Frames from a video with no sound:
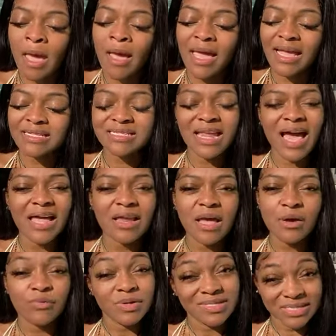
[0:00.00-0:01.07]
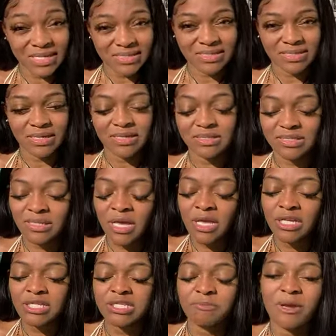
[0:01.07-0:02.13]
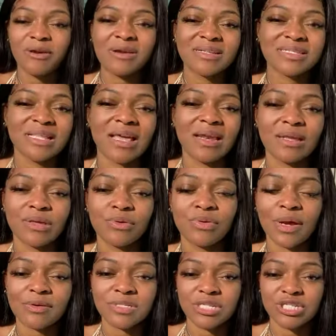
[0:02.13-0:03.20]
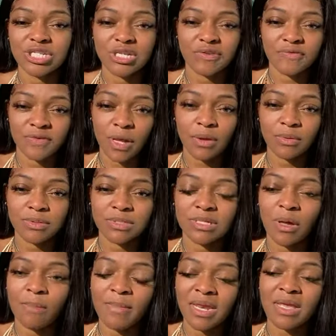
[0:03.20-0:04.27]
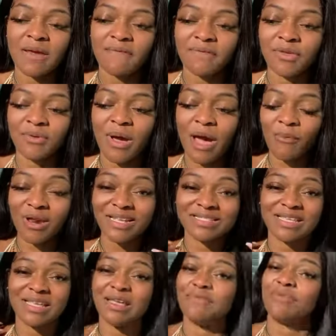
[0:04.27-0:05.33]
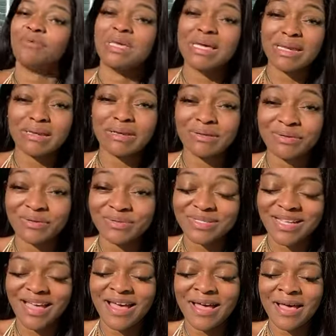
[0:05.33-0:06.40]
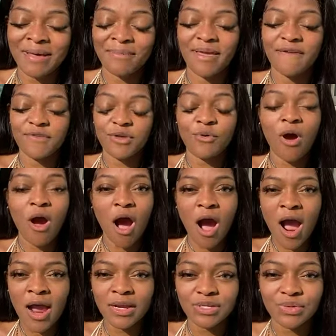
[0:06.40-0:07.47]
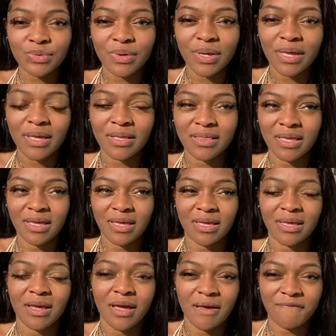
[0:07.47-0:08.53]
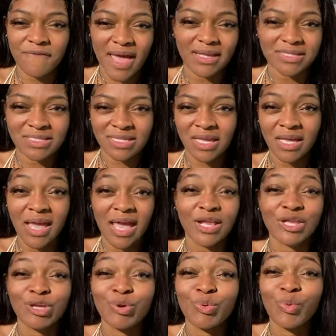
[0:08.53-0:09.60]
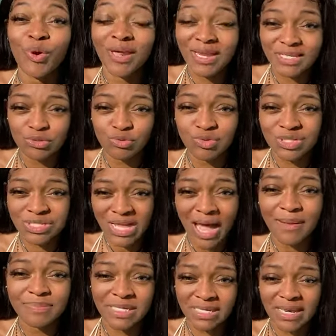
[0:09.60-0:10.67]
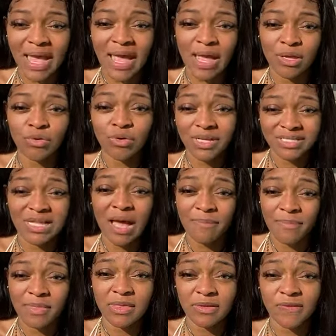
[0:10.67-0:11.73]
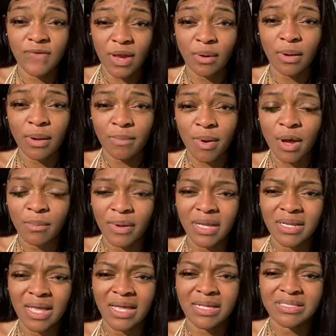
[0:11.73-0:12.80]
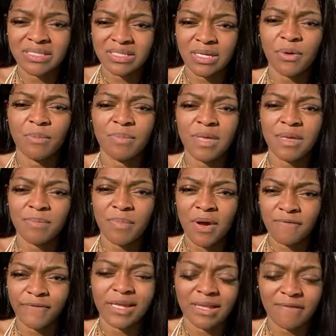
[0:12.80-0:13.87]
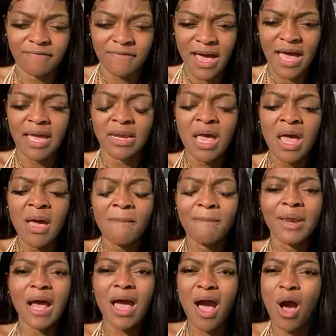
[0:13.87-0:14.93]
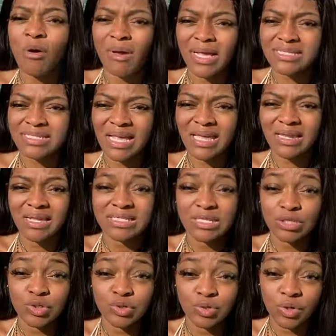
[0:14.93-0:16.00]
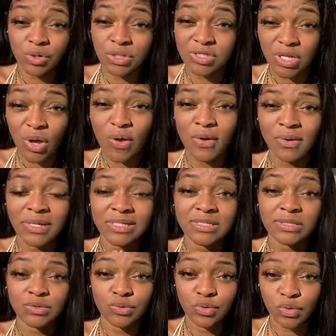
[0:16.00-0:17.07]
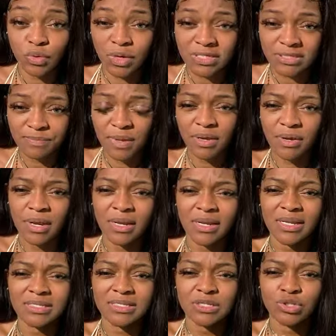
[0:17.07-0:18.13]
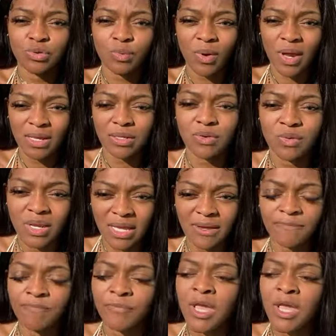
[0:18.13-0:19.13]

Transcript: It's not a resistance. Spirit is letting you know to just flow. So many of you, I wanted to give you good news. If you are doing the fasting and you wanted to stop today, you could stop at this very moment and still be perfectly fine. But I always say, listen to your soul, listen to your spirit, listen to what you need.